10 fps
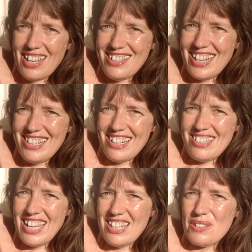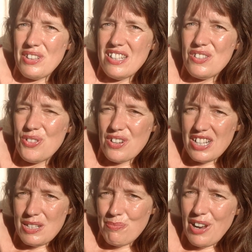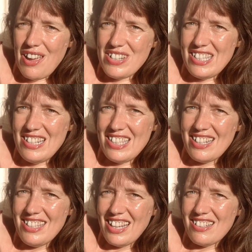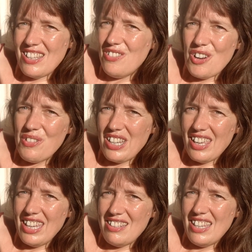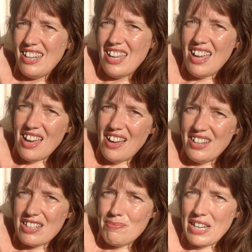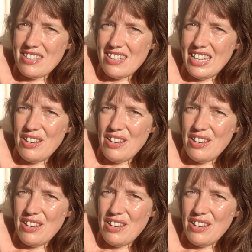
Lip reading: data sets with the strongest privacy settings so no one can get in unexpectedly.